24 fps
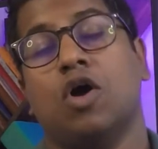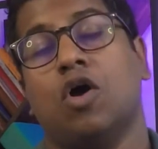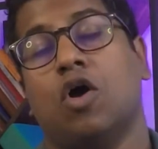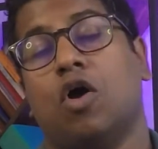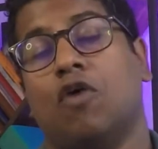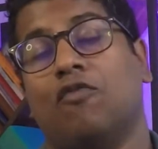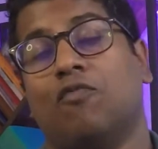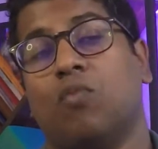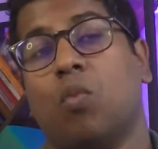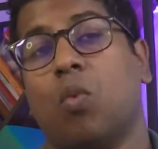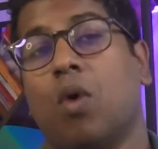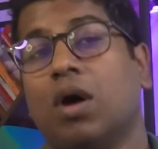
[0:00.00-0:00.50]

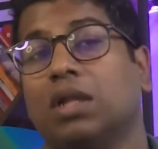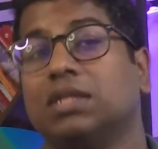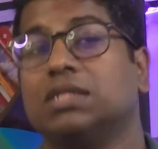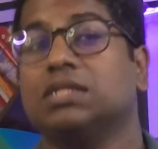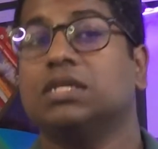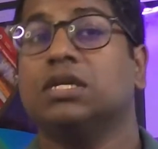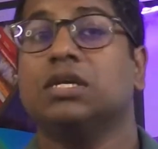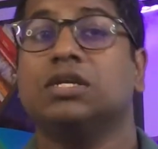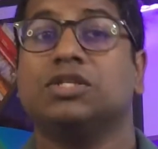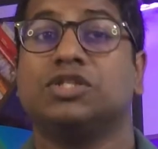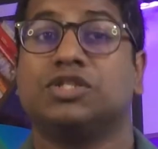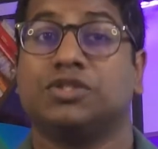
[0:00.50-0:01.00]
of
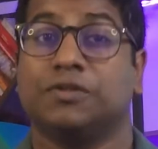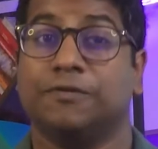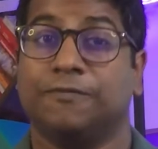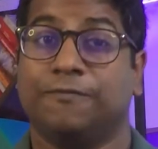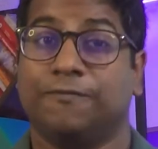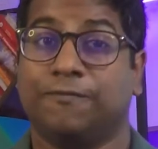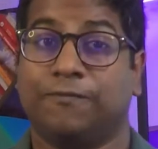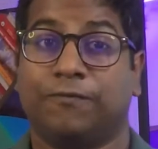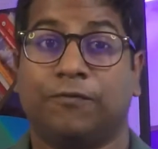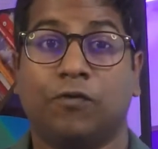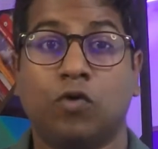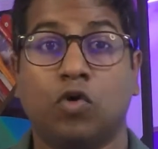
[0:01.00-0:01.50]
1 to
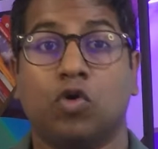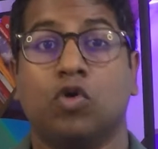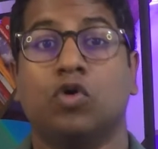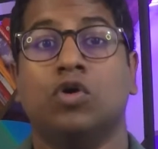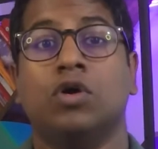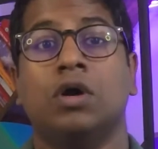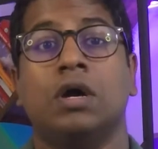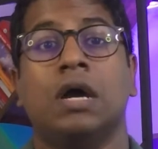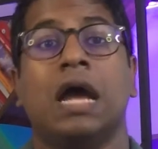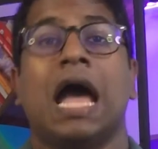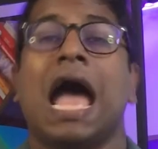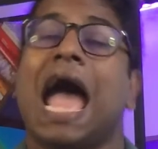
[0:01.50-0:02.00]
4,